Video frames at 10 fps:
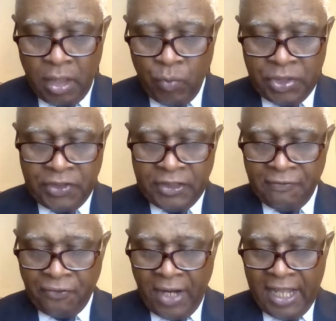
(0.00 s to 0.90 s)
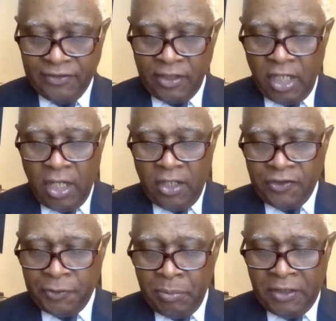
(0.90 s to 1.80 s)
which is in France,
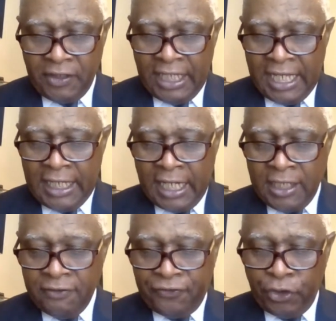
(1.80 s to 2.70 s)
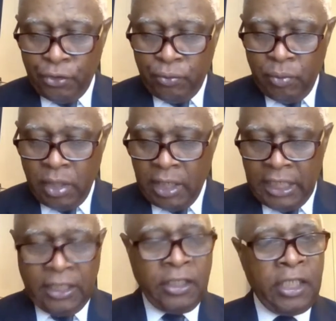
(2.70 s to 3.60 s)
Smith and Nephew
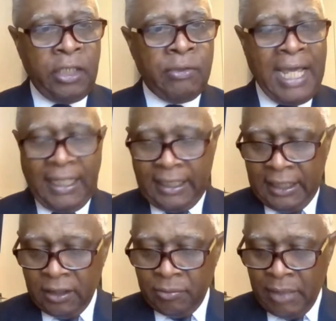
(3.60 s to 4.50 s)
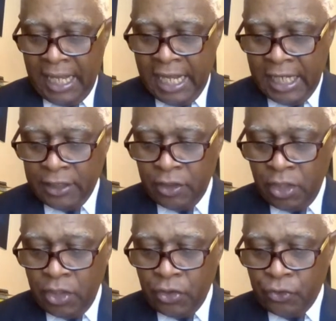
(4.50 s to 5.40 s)
in the United Kingdom, and
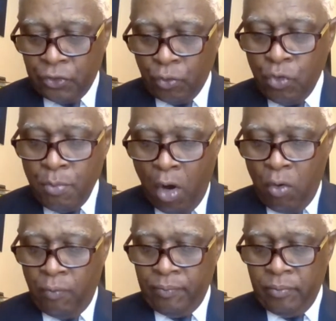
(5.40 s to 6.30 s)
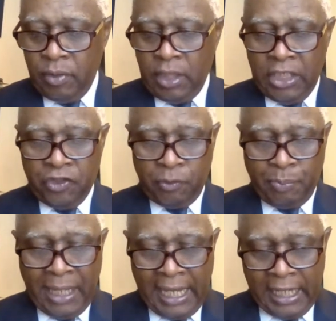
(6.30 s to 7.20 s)
Terumo in
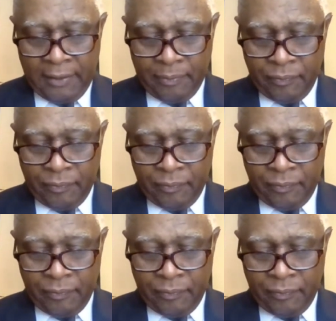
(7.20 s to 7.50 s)
Japan.